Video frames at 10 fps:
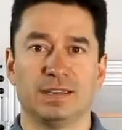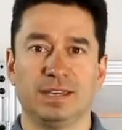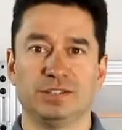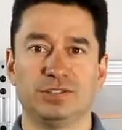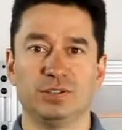
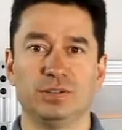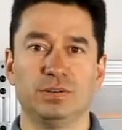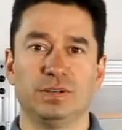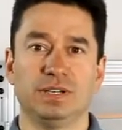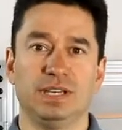and two
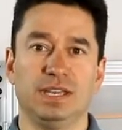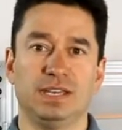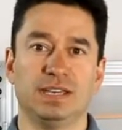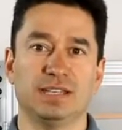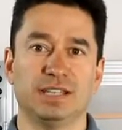
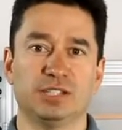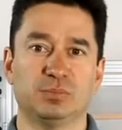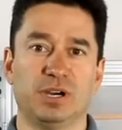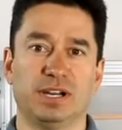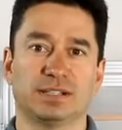ESS
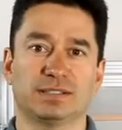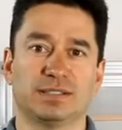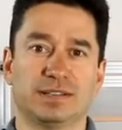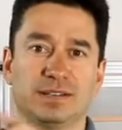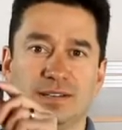products,
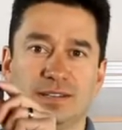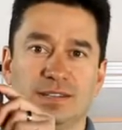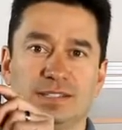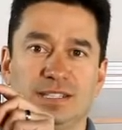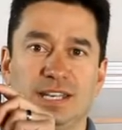
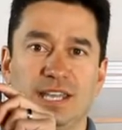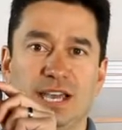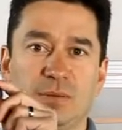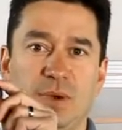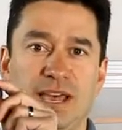the
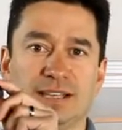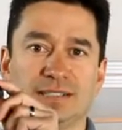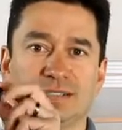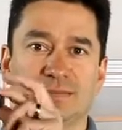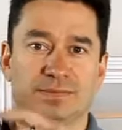CDI Max